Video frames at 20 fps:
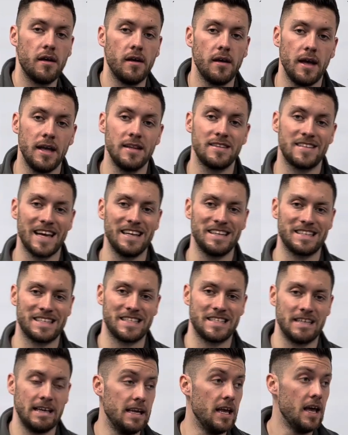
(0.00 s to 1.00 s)

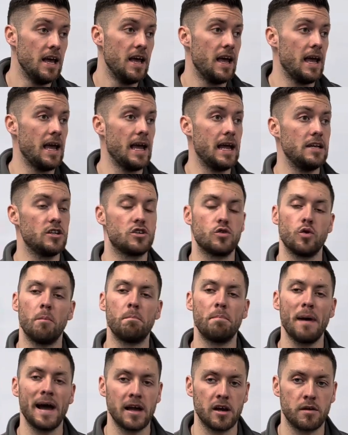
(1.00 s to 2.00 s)
intensity into a
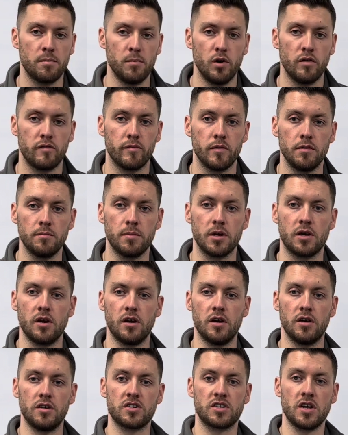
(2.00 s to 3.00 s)
back movement,
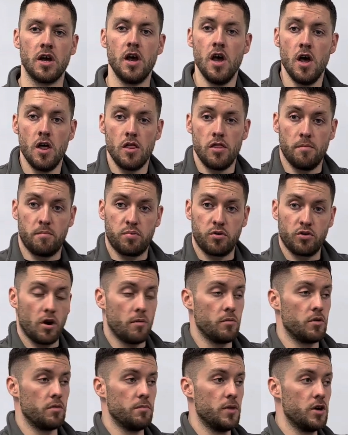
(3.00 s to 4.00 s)
because the
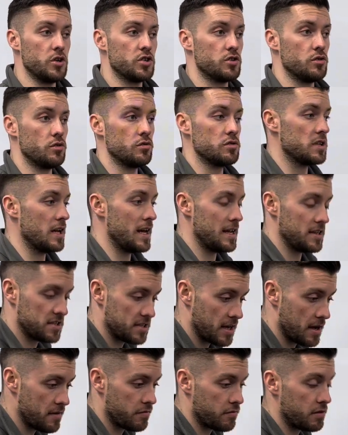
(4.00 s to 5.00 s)
predominant muscles, let's
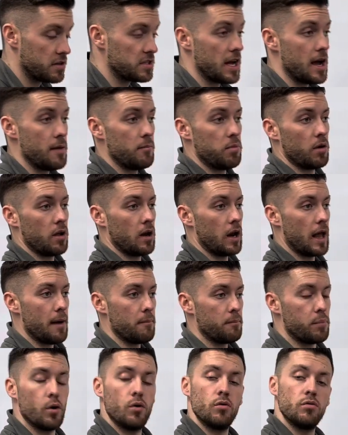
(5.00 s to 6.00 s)
say for example a lat
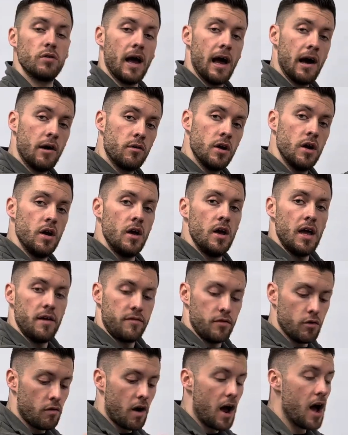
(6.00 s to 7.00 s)
pull down, if
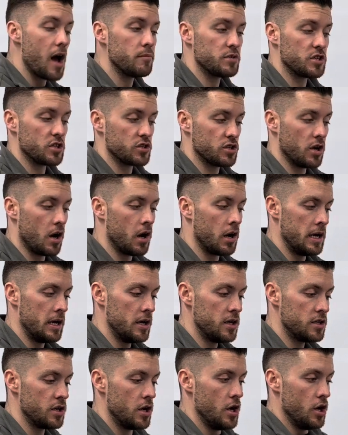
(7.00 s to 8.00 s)
your arms are
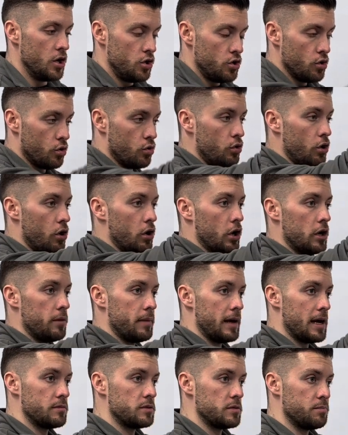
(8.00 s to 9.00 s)
tired, you're not going to be
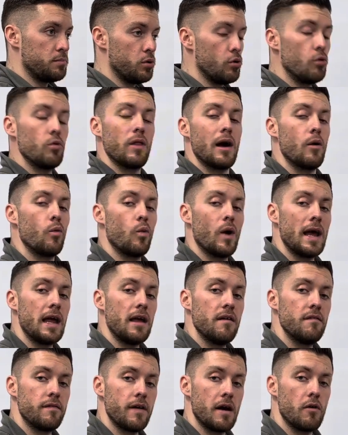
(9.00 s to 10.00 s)
able to pull that weight
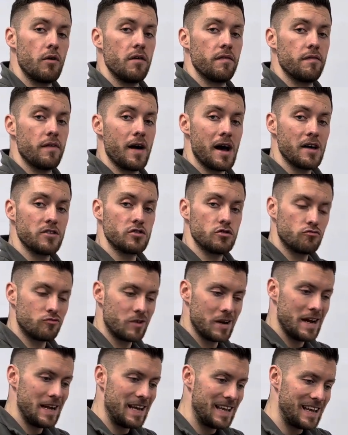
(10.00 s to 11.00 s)
very far to
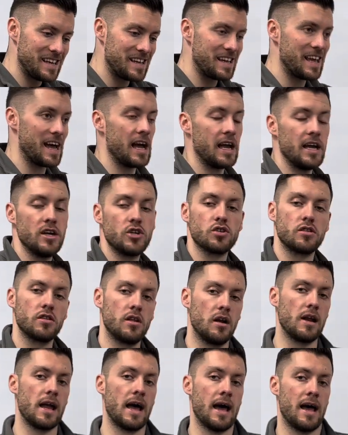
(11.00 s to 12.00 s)
really engage the
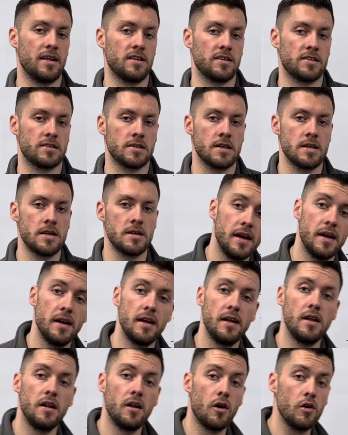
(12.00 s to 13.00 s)
lats.
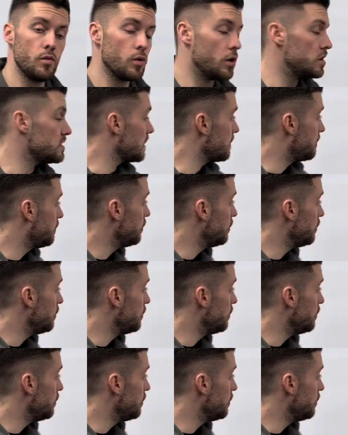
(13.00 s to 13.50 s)
Likewise, if